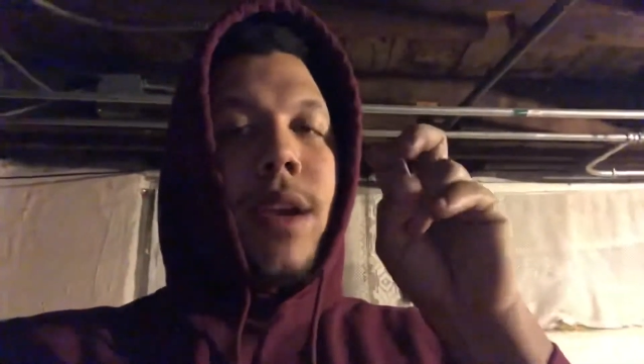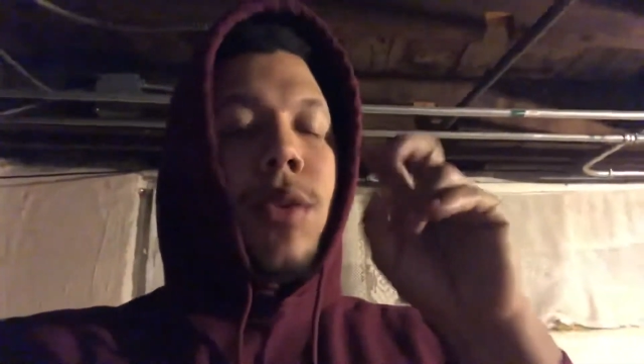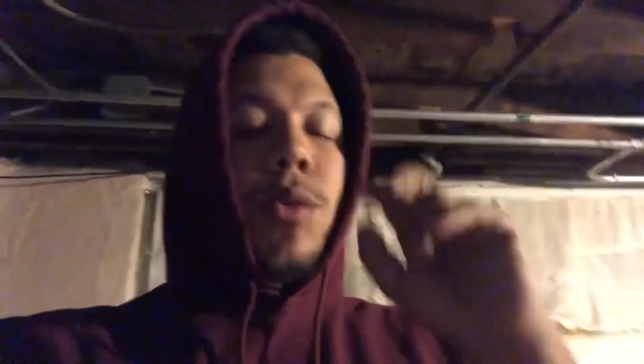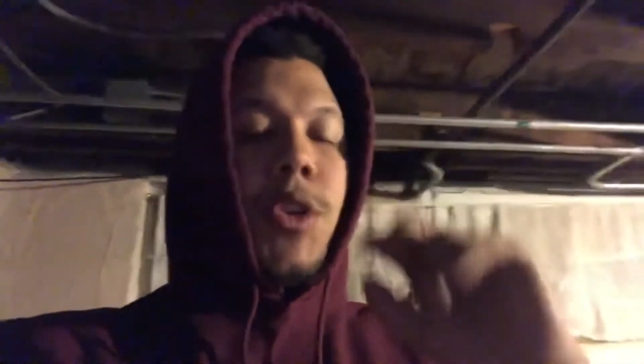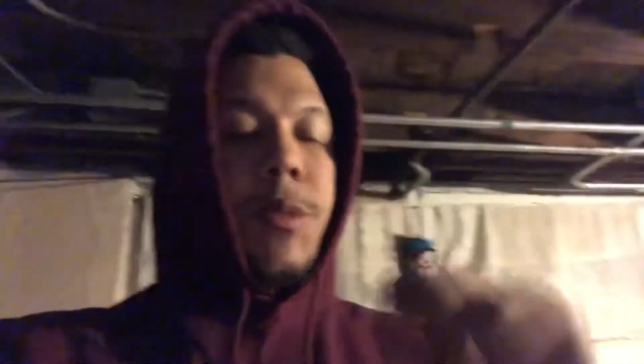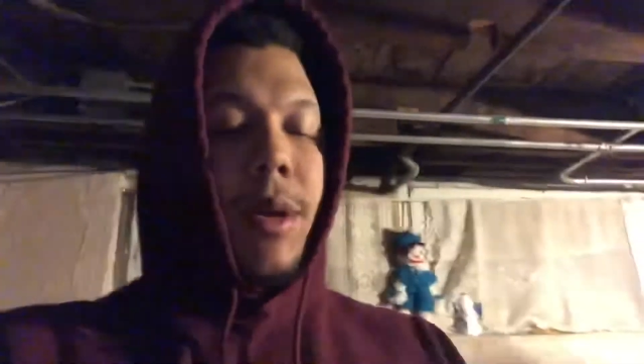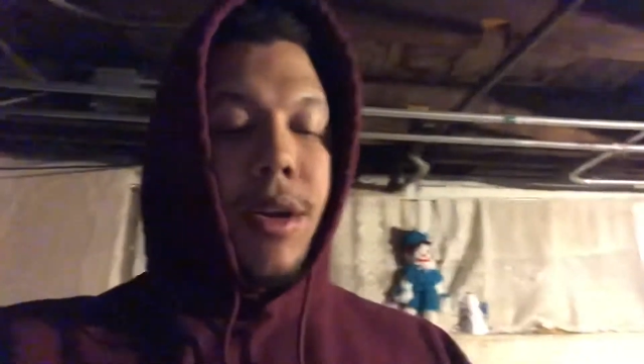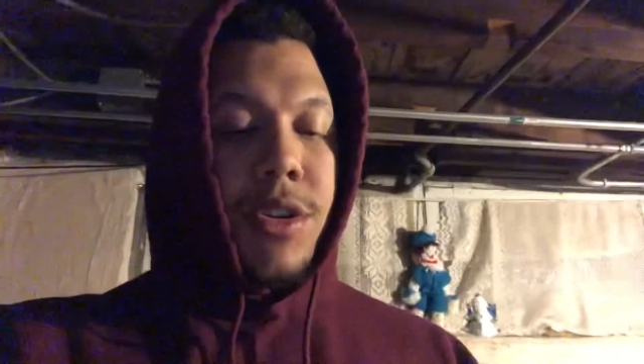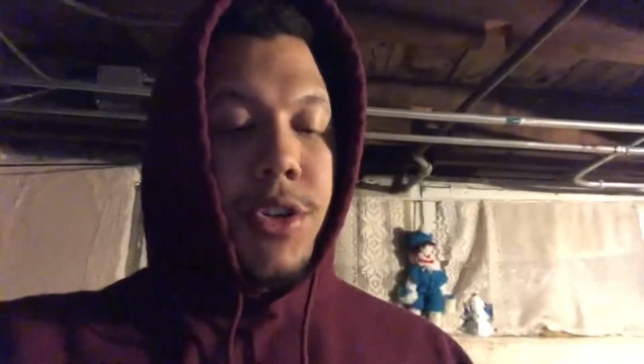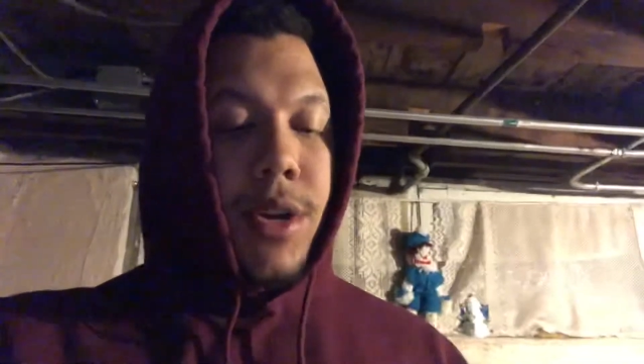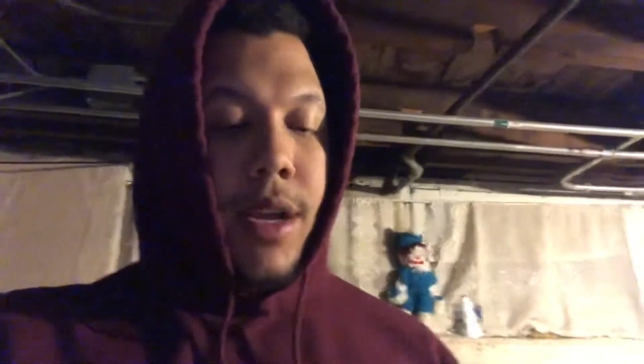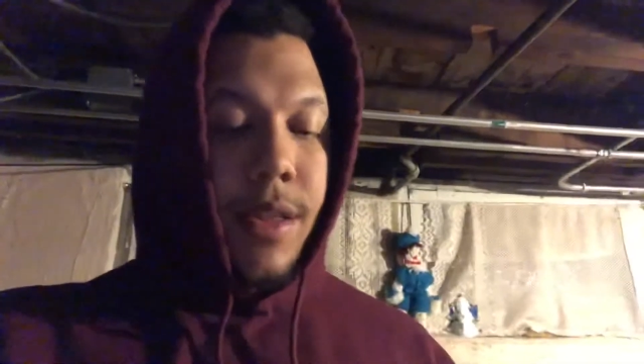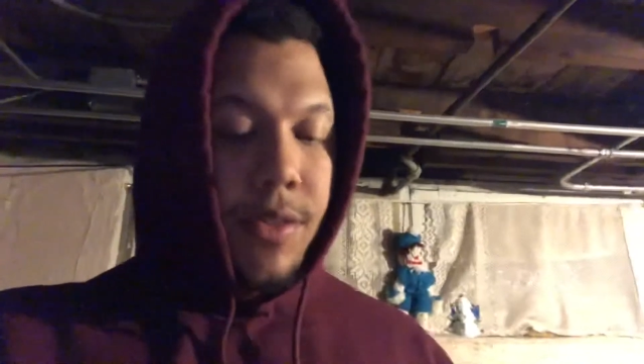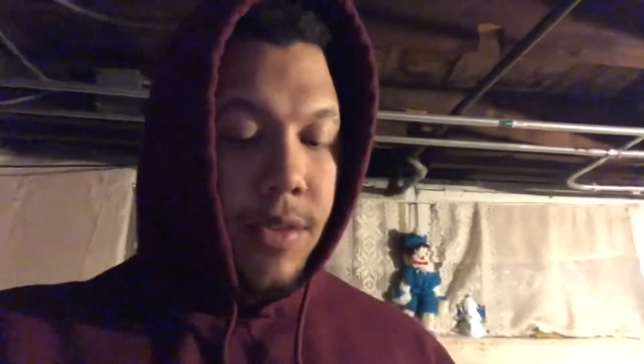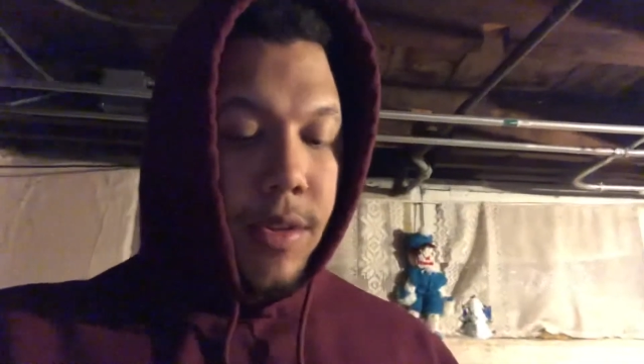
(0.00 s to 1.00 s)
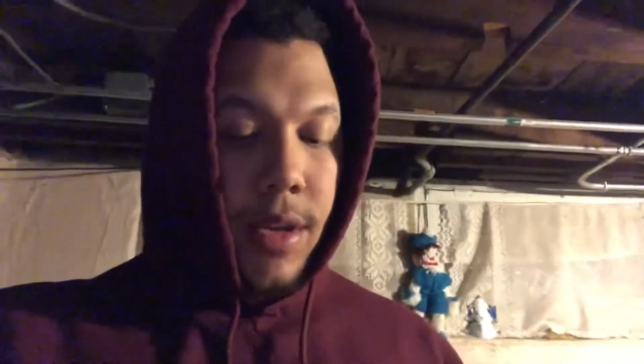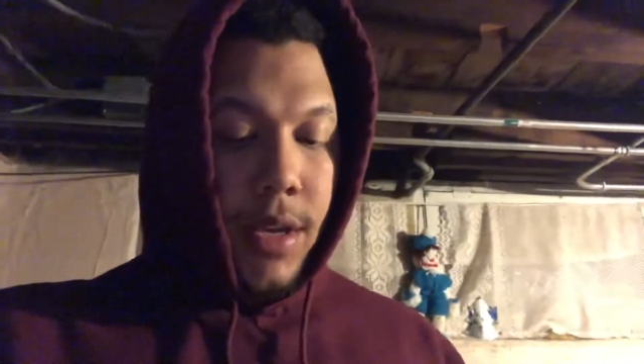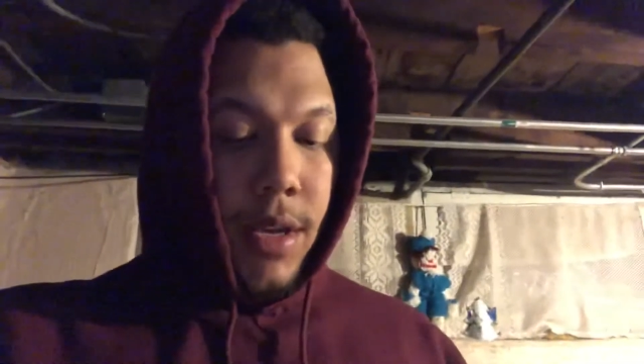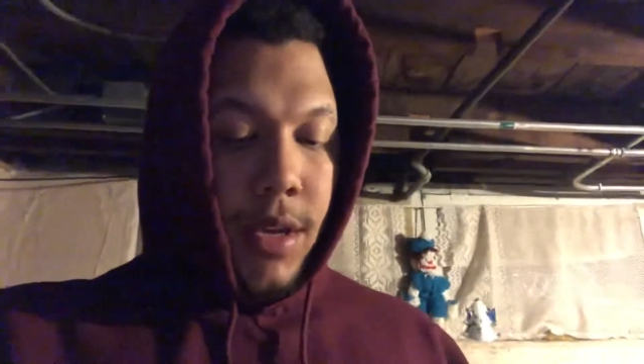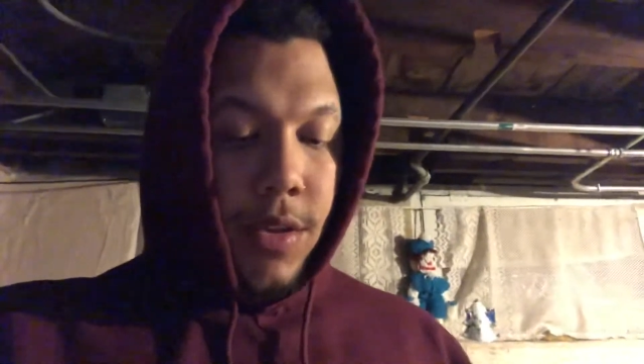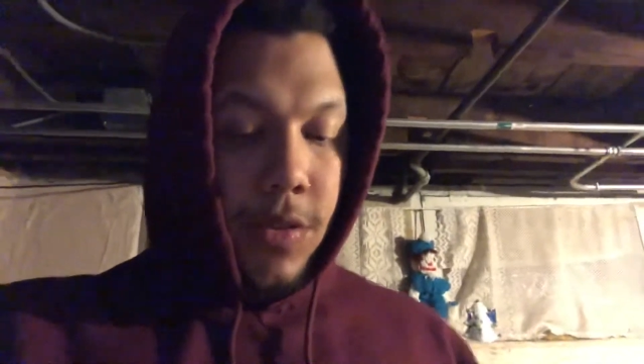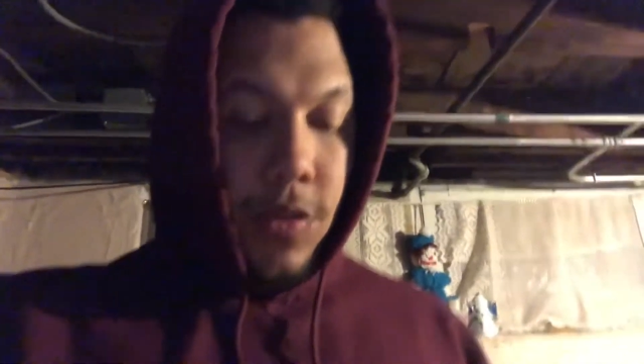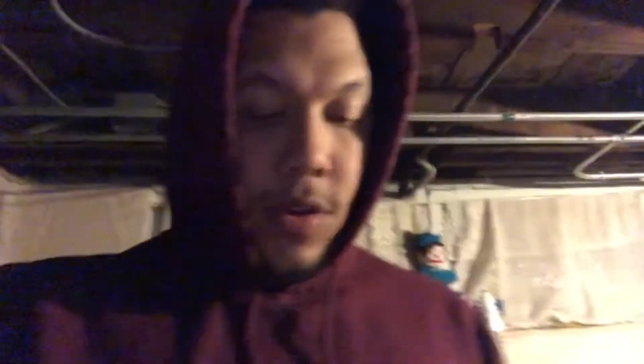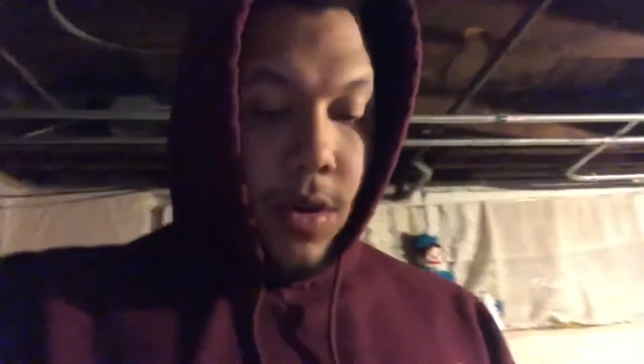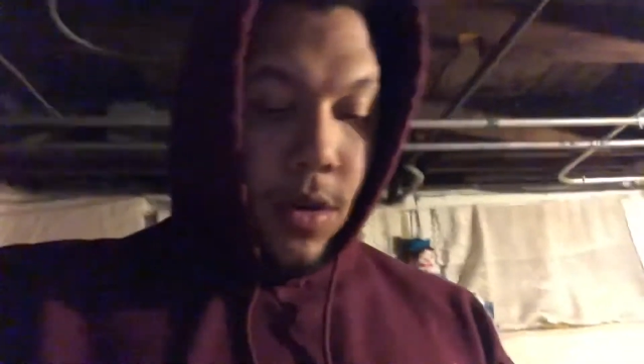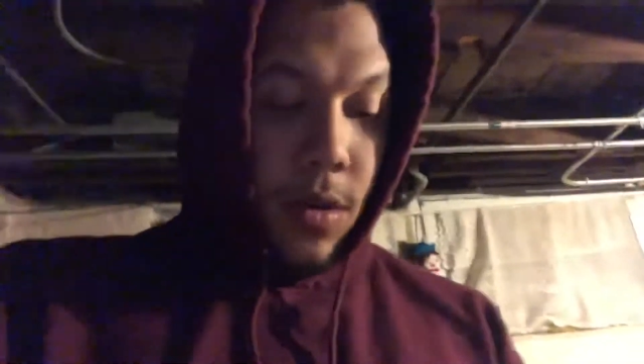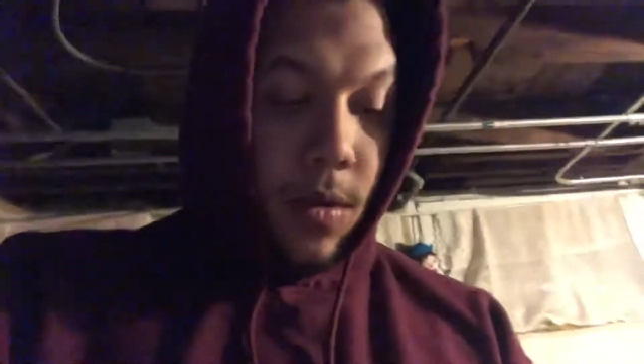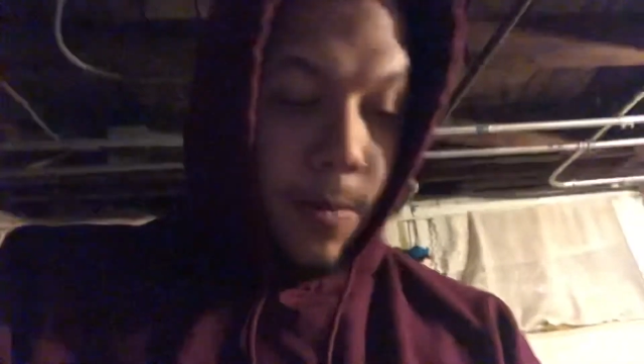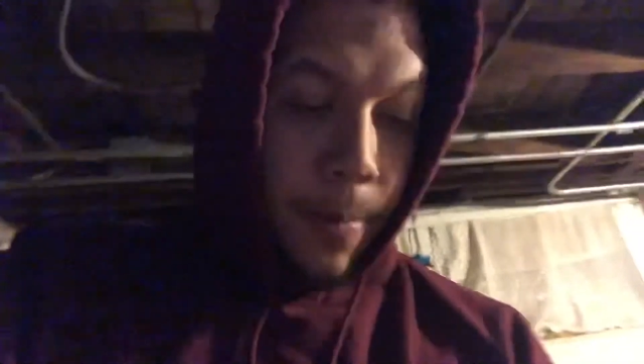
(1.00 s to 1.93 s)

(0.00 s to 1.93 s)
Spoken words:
horsepower trans. So